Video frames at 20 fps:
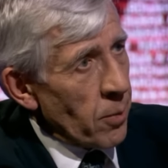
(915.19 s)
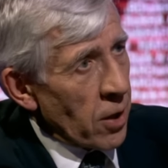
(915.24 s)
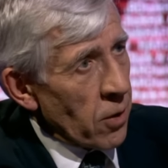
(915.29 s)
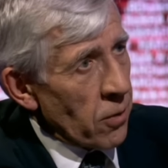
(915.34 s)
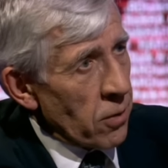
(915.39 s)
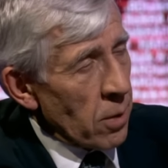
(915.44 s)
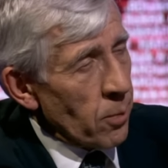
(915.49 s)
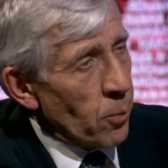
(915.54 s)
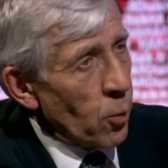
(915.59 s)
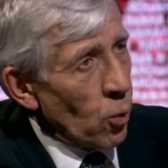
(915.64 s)

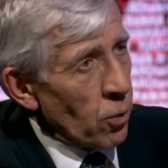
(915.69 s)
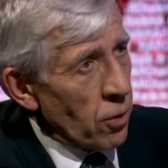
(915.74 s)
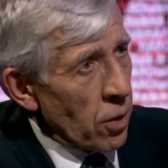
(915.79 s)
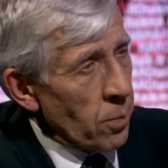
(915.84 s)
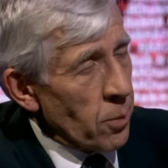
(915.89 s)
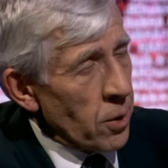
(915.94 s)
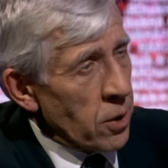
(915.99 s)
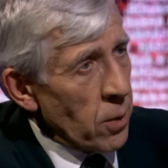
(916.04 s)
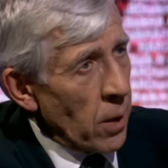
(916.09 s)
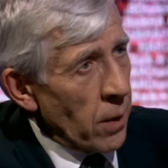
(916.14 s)
because the
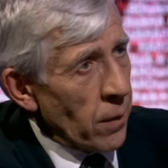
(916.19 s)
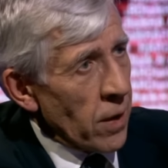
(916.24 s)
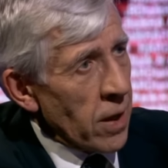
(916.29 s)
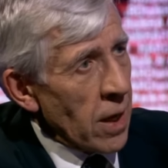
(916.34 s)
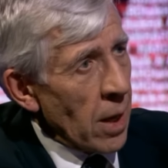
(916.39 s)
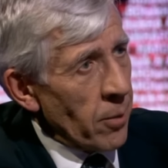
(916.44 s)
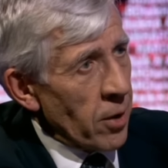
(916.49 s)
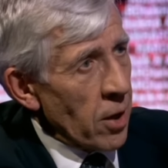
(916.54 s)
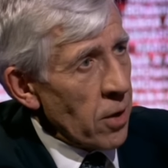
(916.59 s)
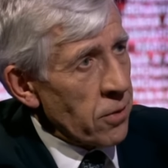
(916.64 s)
borders between the
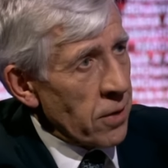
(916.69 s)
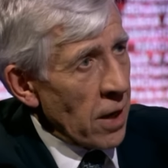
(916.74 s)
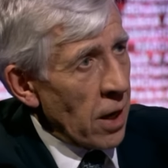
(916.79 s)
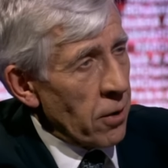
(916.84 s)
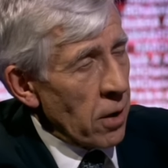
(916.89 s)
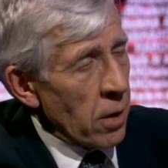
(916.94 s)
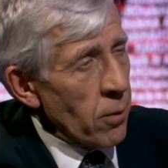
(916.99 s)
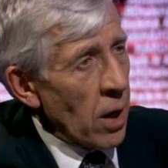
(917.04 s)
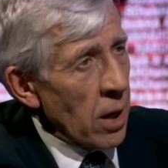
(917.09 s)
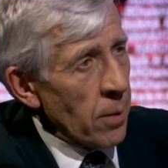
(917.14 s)
Yemen and
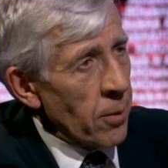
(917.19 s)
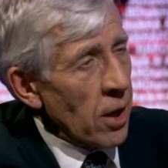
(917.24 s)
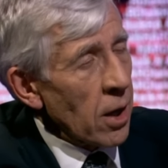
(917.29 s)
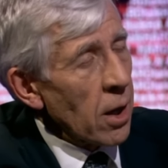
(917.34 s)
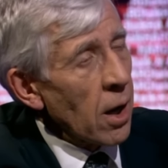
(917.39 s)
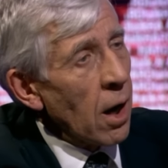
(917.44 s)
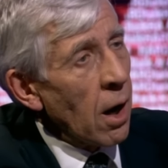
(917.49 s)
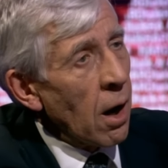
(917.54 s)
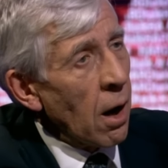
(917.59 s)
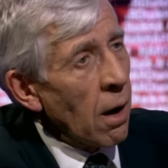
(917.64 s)
Saudi
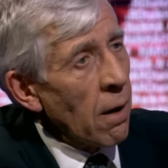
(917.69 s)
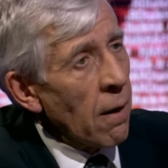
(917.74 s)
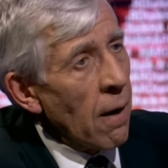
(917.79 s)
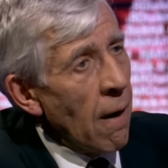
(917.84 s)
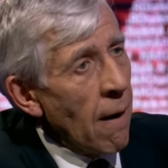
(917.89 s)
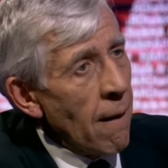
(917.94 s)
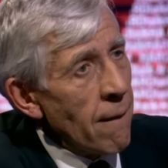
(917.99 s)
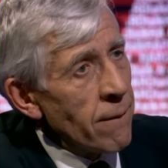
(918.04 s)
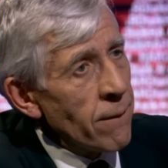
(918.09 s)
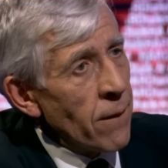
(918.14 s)
Arabia are
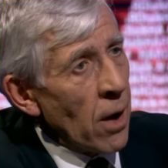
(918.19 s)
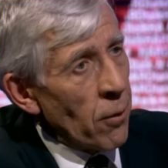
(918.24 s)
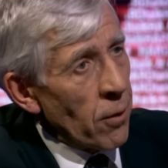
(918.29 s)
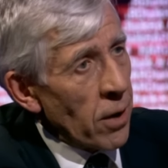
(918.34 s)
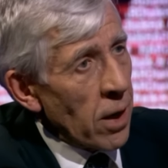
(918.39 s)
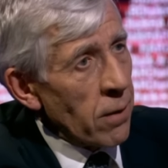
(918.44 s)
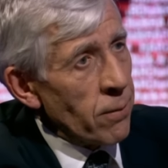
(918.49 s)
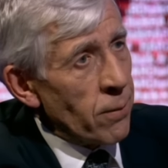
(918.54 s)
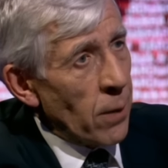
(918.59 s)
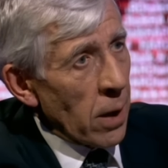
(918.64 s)

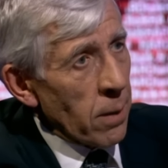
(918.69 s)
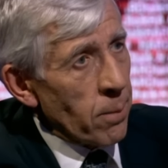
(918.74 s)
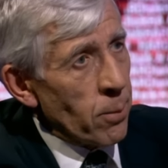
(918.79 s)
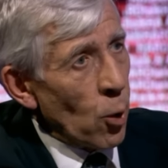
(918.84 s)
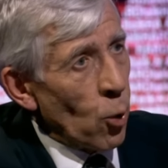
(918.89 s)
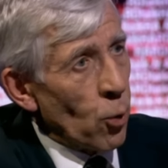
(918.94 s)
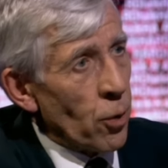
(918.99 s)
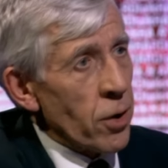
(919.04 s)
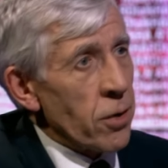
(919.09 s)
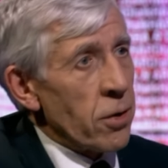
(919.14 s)
very, very
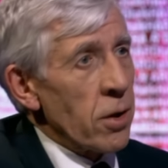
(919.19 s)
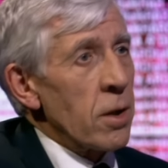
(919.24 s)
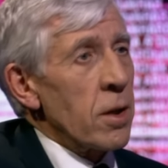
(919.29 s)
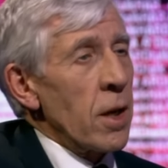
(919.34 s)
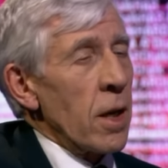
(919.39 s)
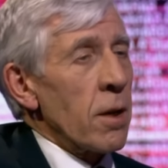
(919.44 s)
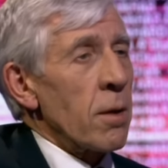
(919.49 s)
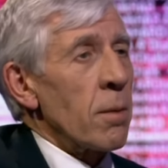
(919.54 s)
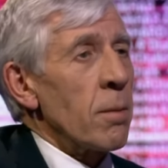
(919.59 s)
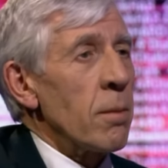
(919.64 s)
porous indeed.